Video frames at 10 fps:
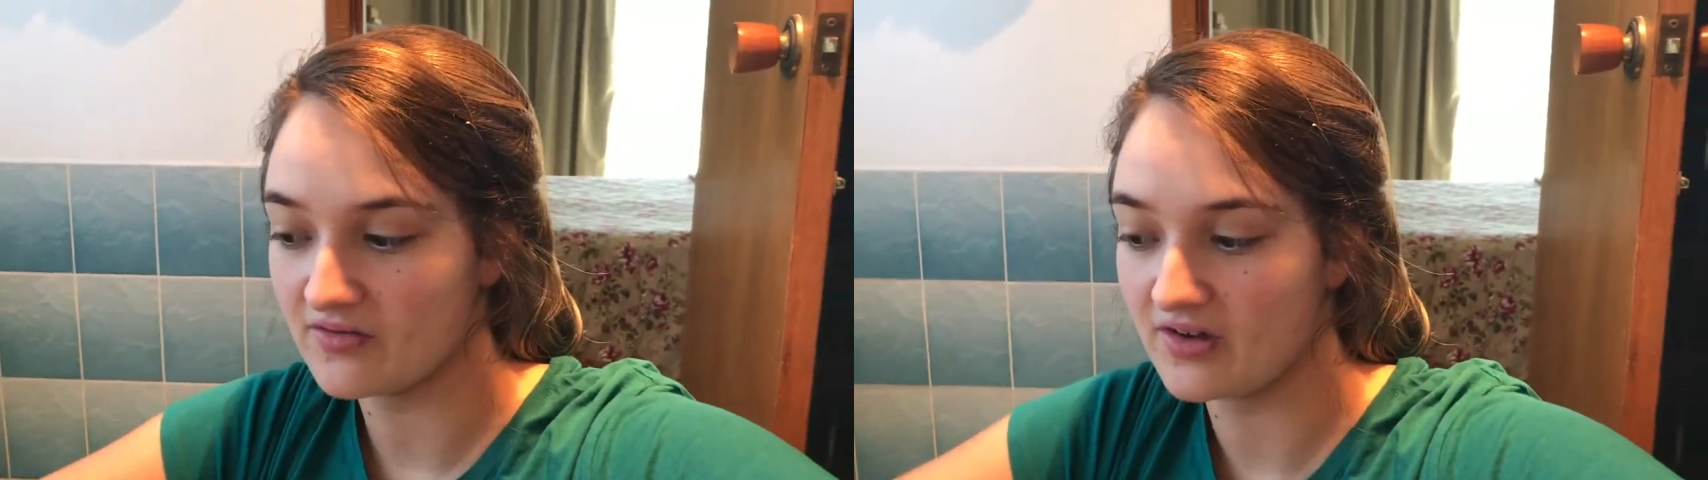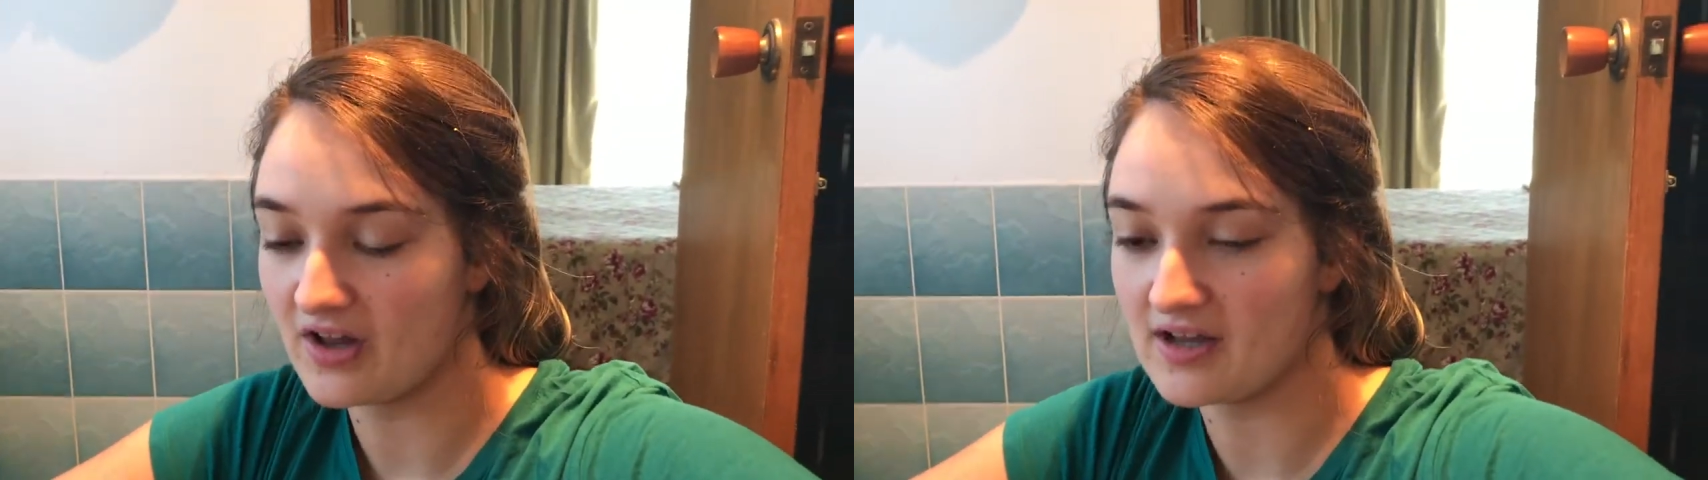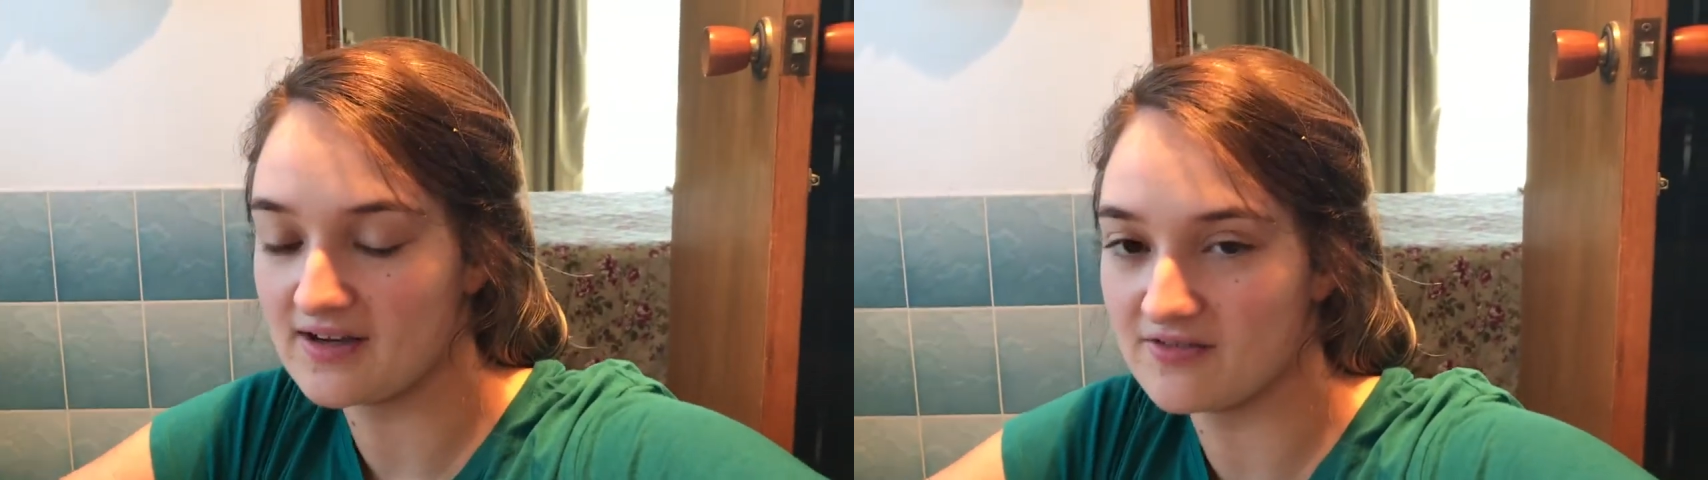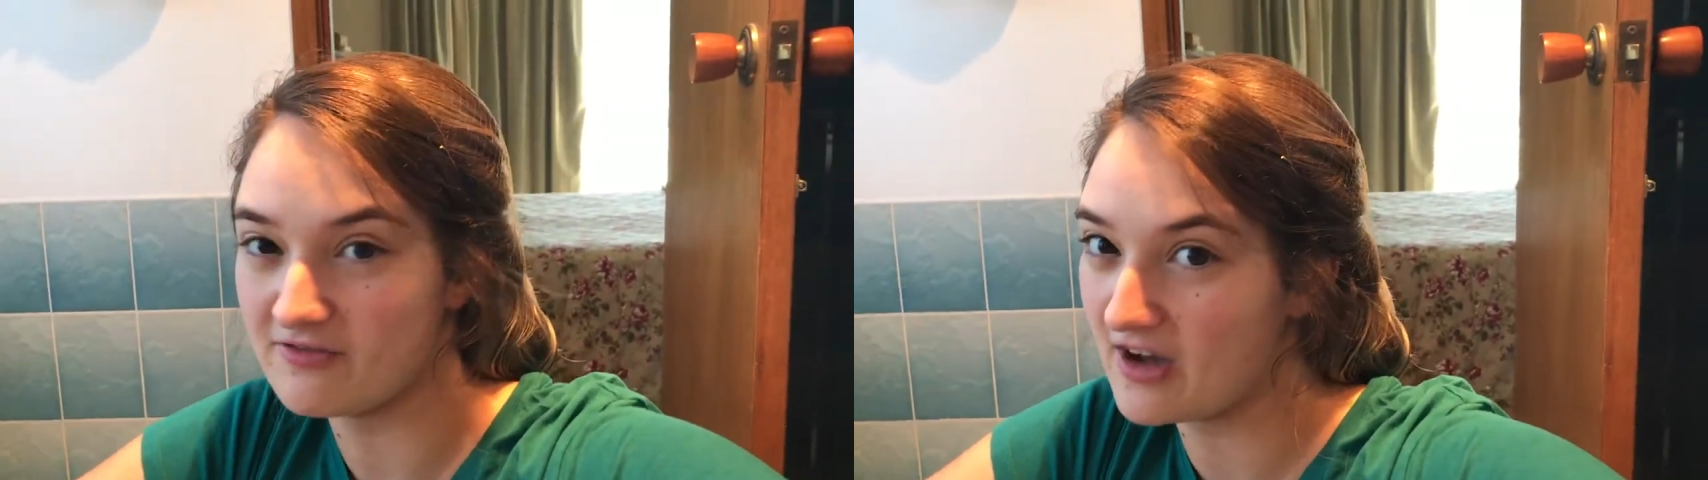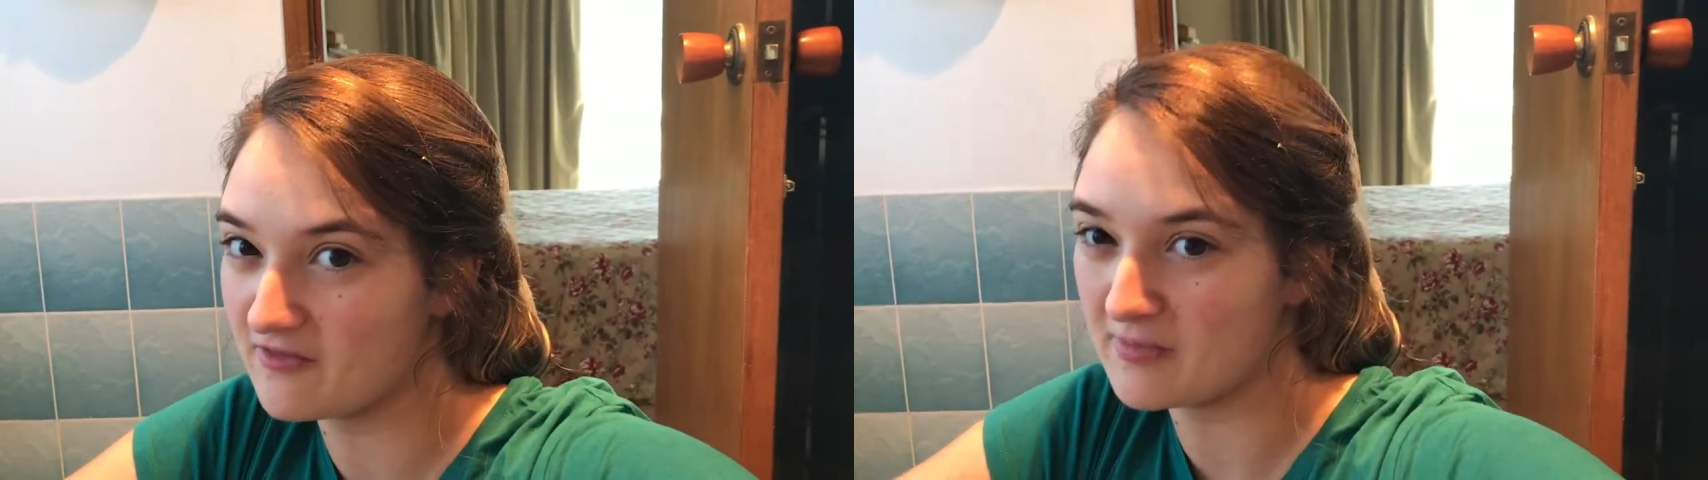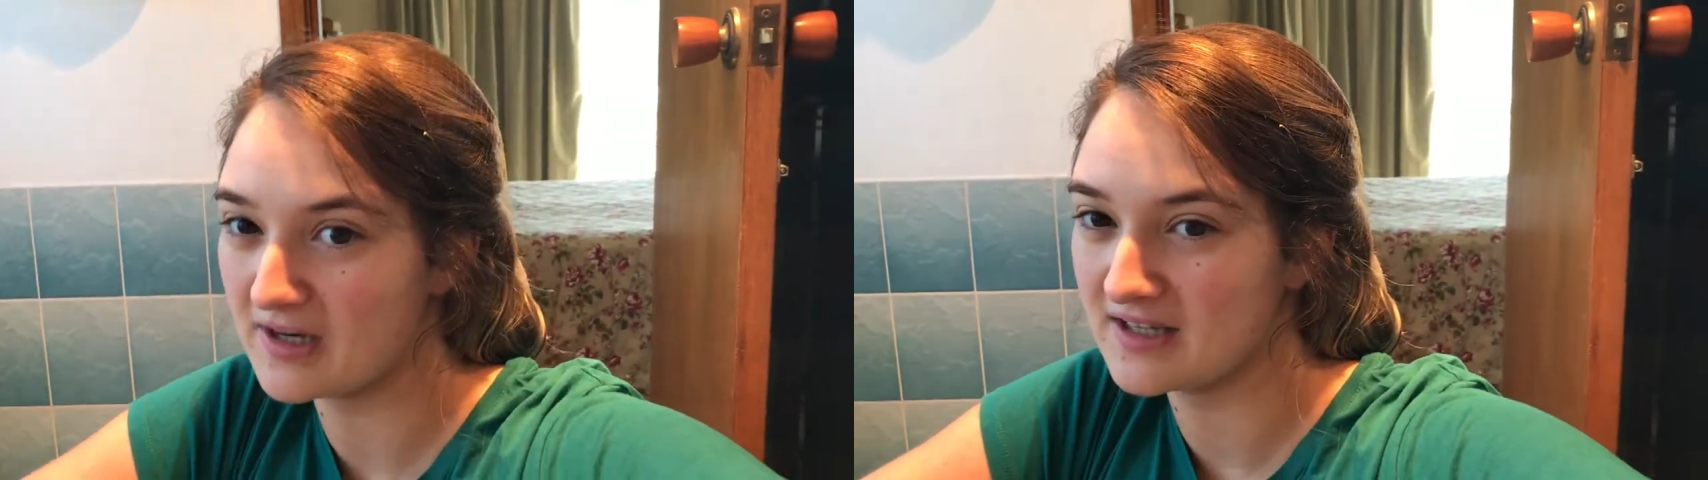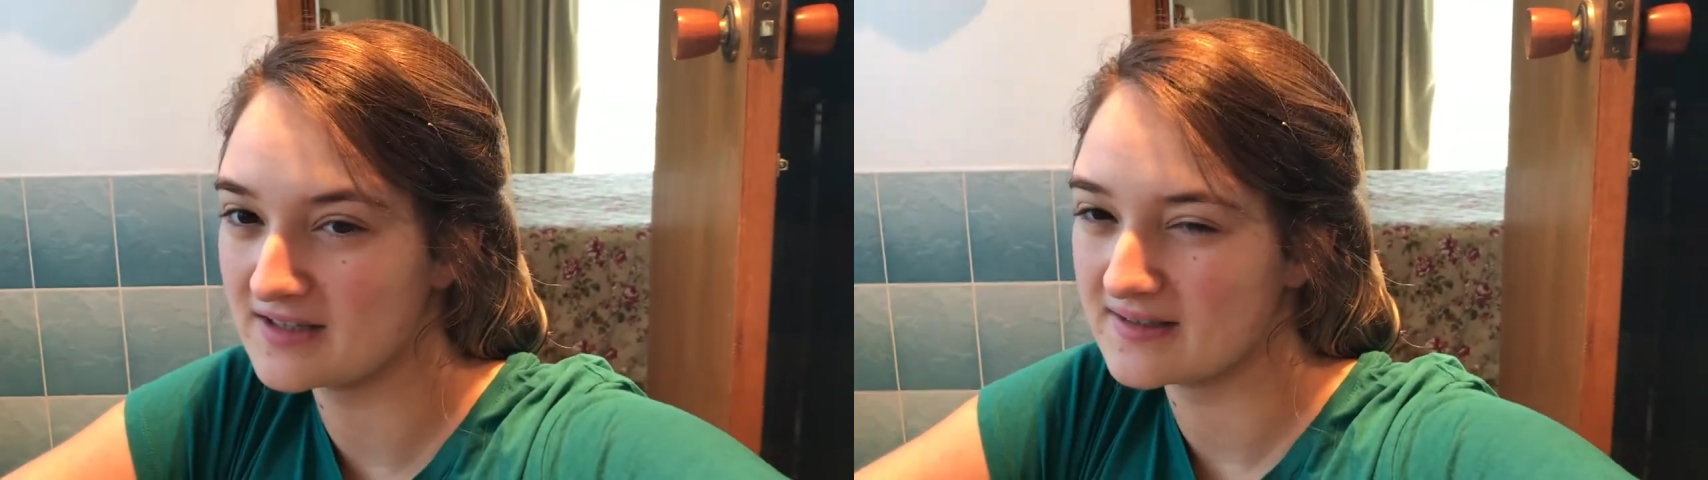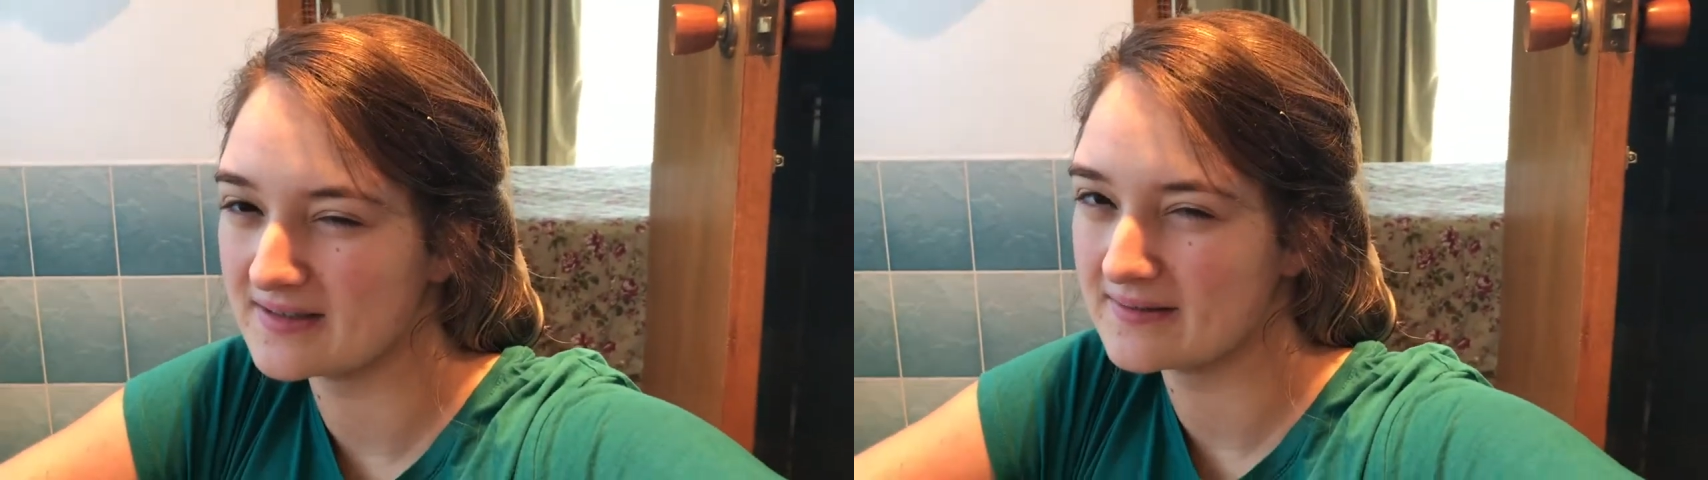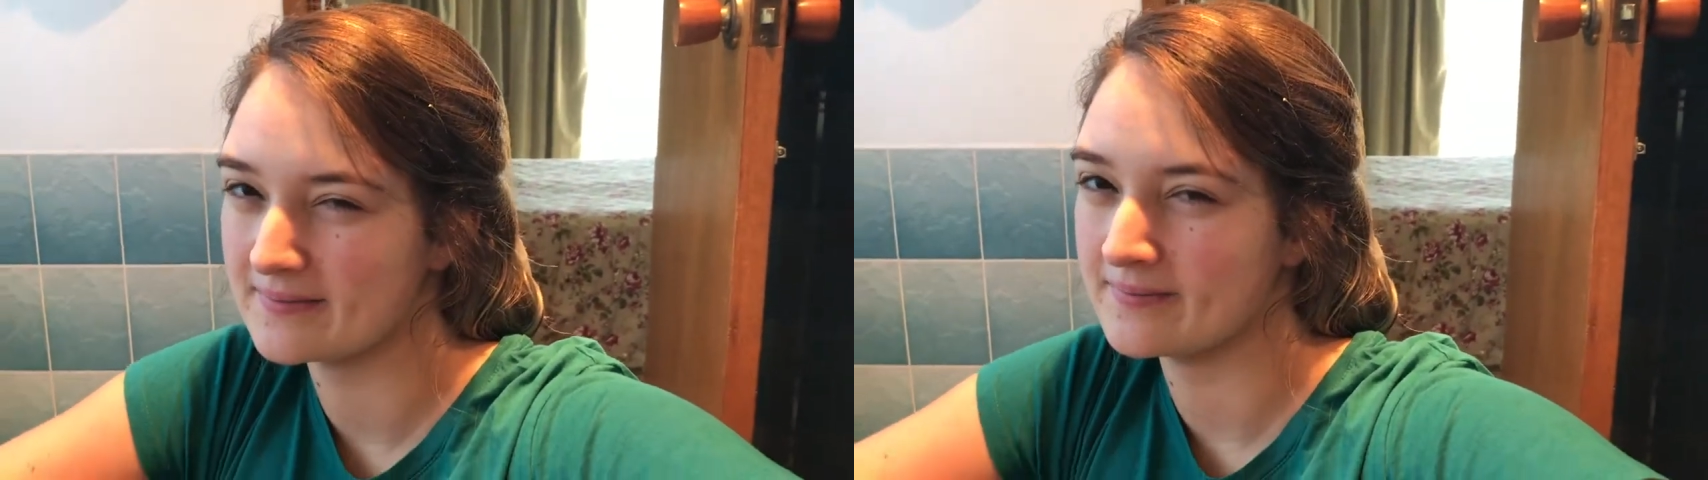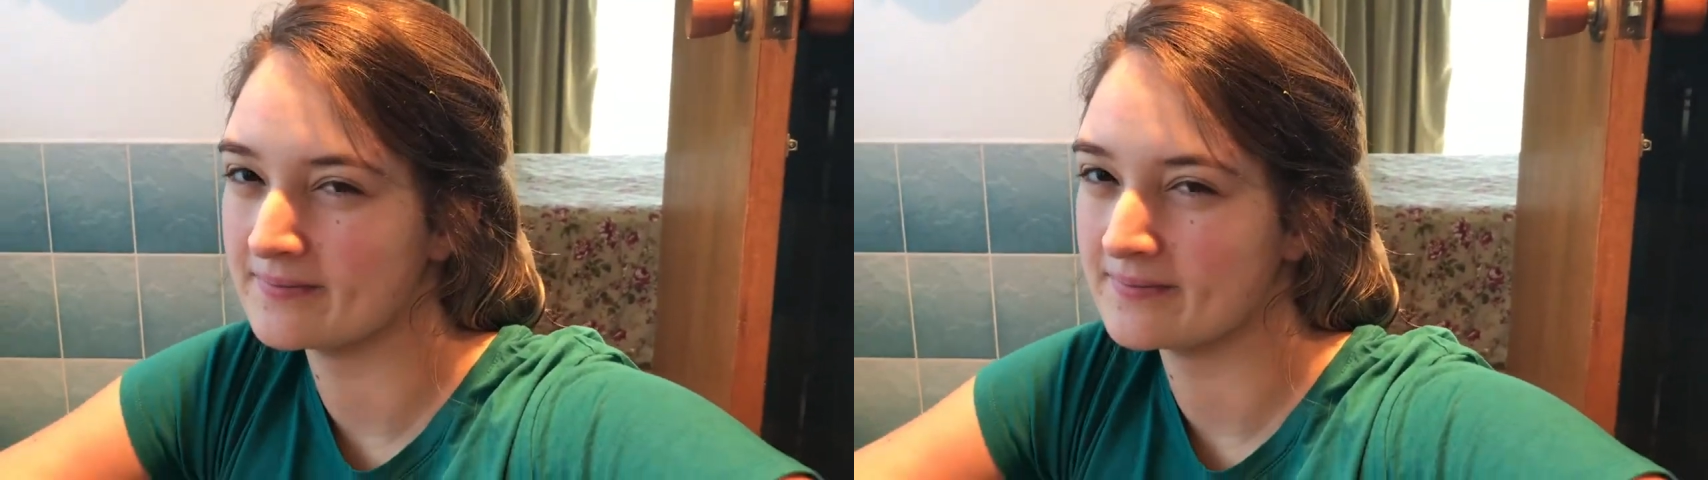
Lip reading: for like 5 minutes.